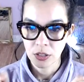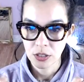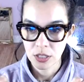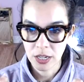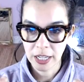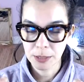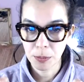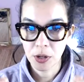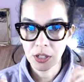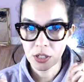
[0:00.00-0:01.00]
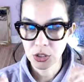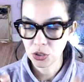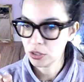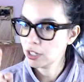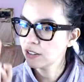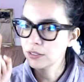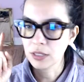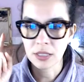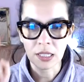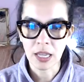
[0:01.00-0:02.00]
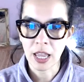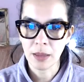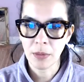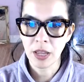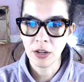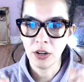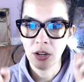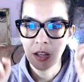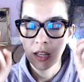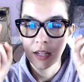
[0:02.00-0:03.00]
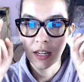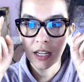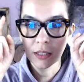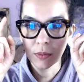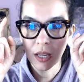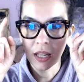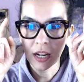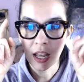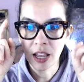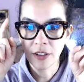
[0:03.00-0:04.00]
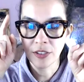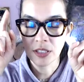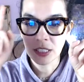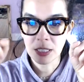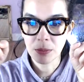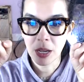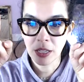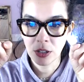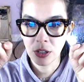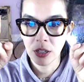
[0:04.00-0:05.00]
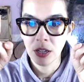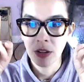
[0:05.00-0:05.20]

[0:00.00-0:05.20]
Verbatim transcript: The next part, sure enough, C, A minor. Next, we had F and D minor.